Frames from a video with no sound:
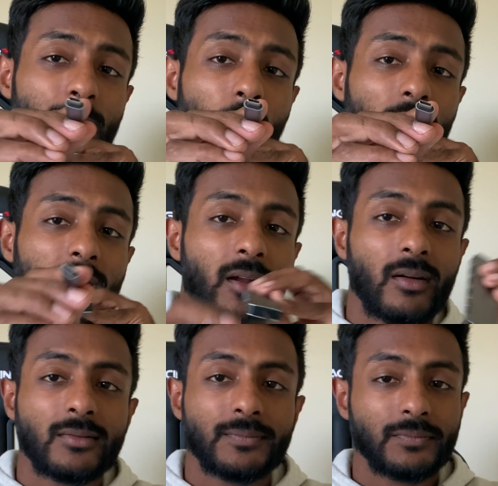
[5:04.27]
port
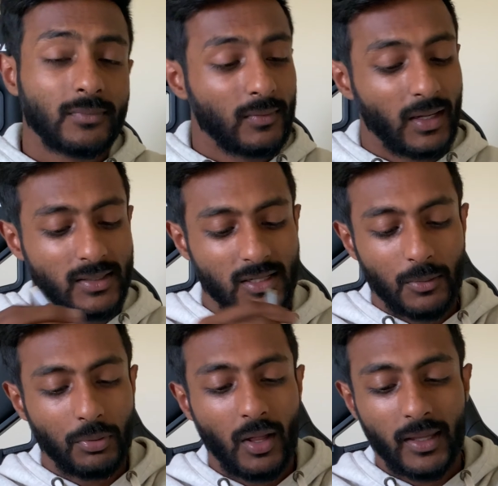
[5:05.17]
here. It's gonna
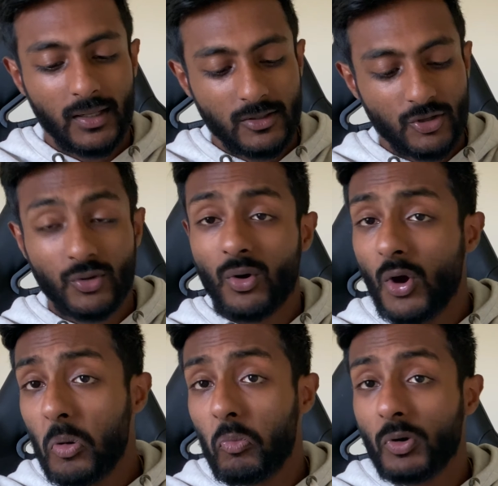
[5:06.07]
plug into
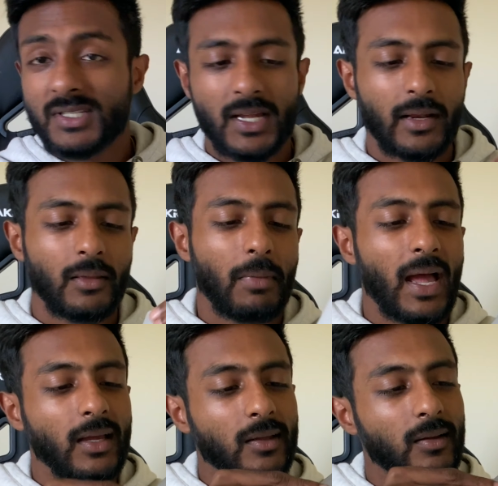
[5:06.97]
one side of the Mac.